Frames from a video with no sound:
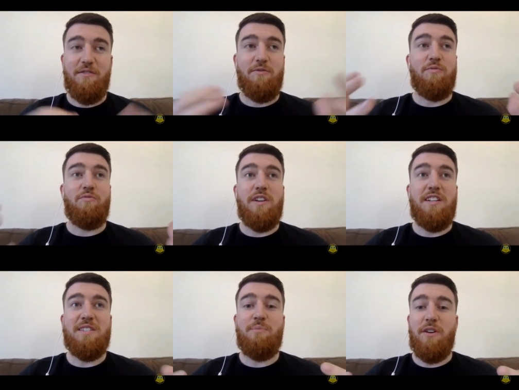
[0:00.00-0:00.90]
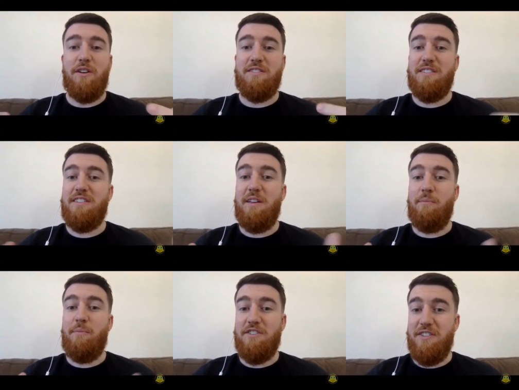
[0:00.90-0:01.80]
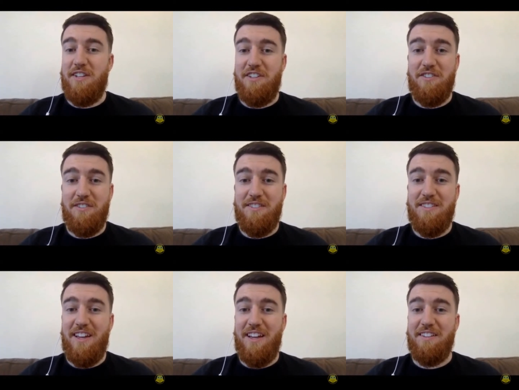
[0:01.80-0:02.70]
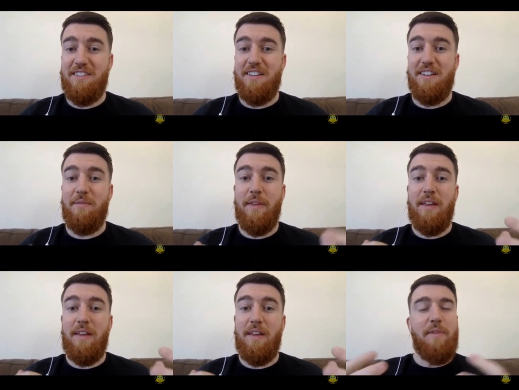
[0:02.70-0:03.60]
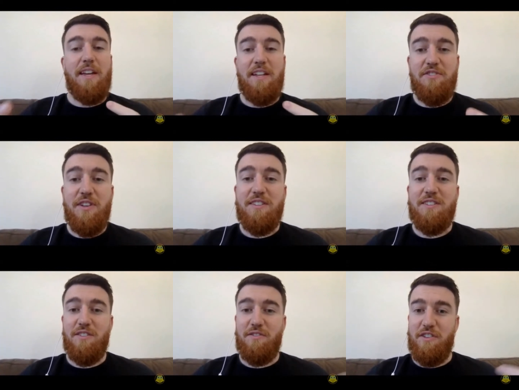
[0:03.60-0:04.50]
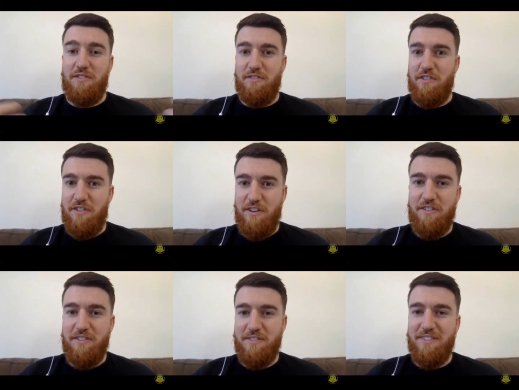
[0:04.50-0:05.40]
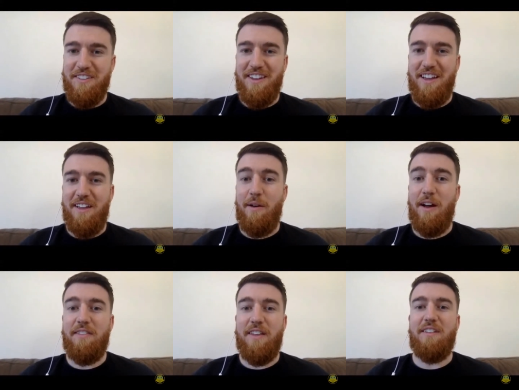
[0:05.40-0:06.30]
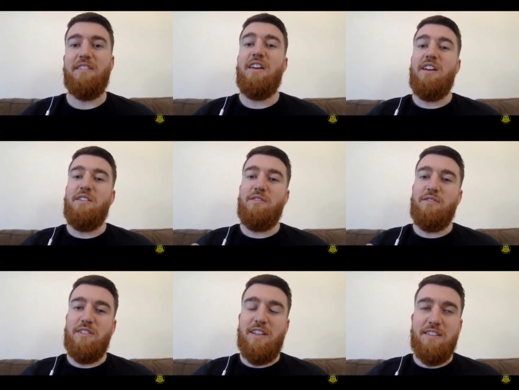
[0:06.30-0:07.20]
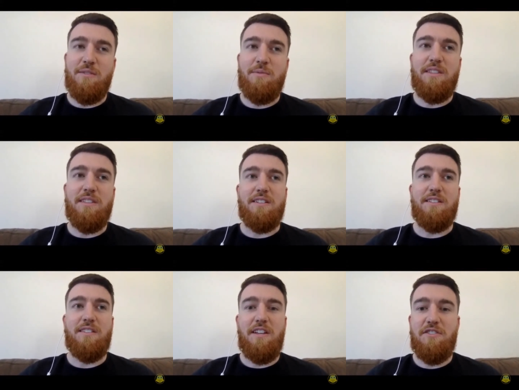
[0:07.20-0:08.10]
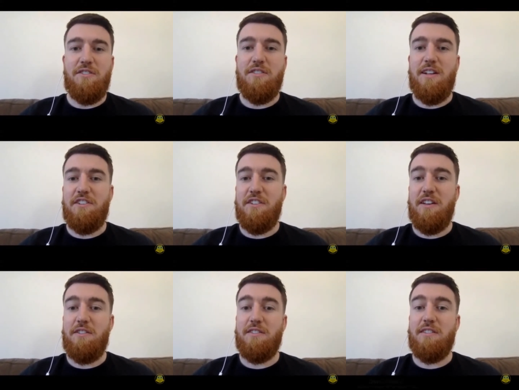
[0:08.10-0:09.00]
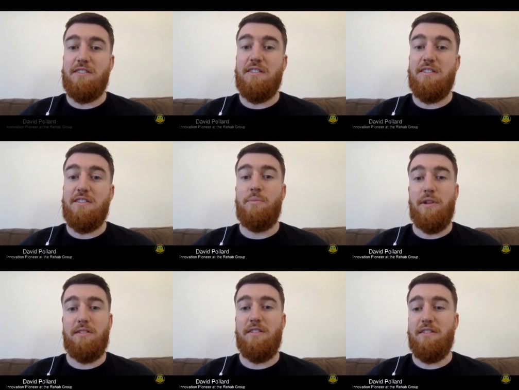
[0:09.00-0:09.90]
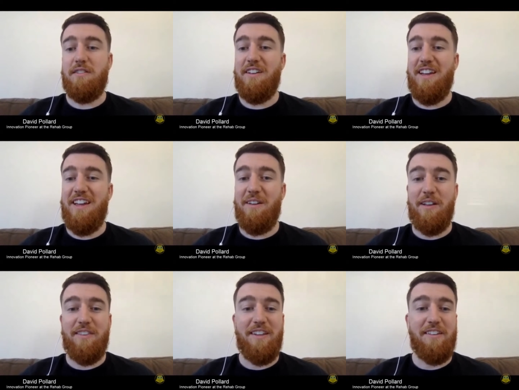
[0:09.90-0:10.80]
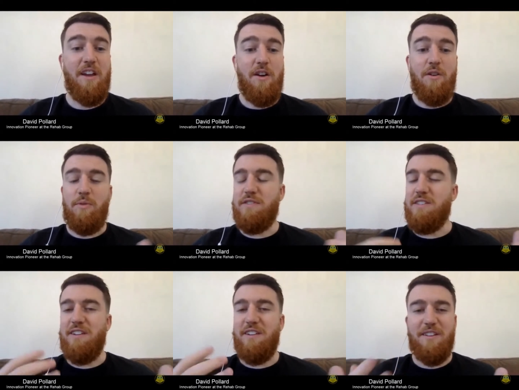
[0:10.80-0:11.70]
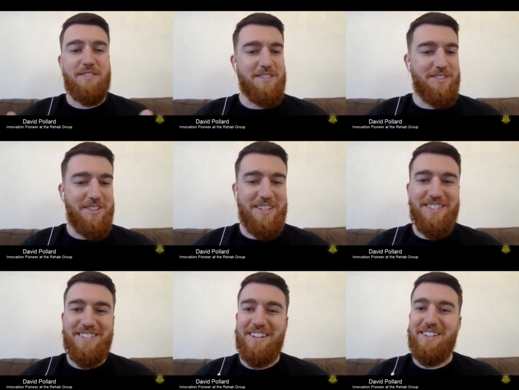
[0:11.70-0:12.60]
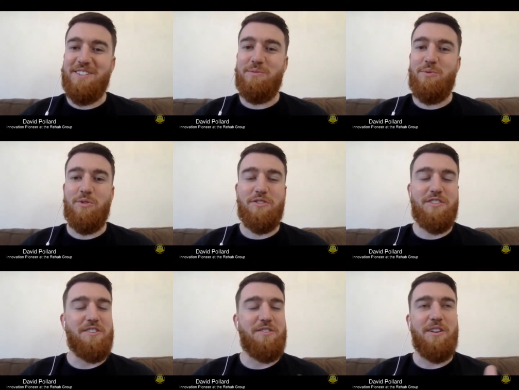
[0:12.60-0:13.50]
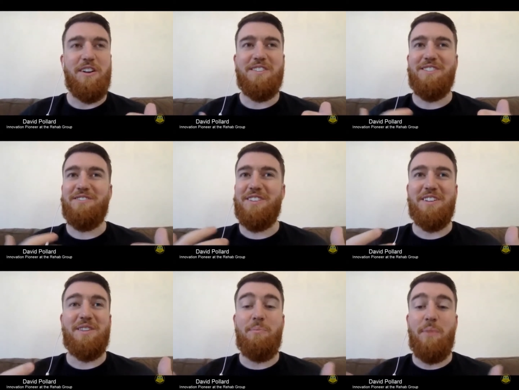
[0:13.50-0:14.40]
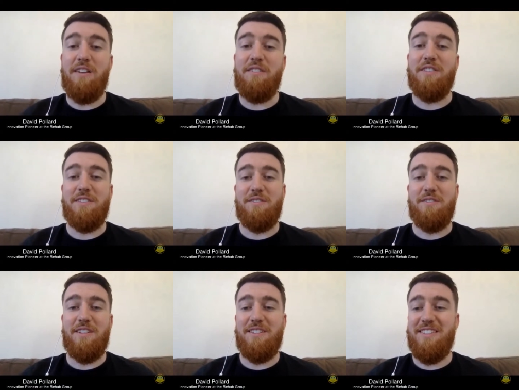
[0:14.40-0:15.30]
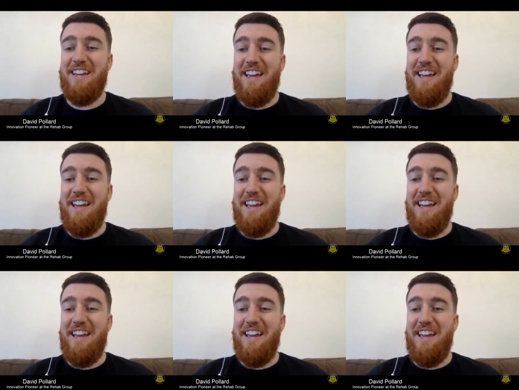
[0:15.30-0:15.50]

really sparks the imaginations and the interest of your, of your learners. Uh, and then that's something that teachers and educators can start to build on. Uh, and then we've seen lots of studies that support, you know, a lots of the, the benefits of this,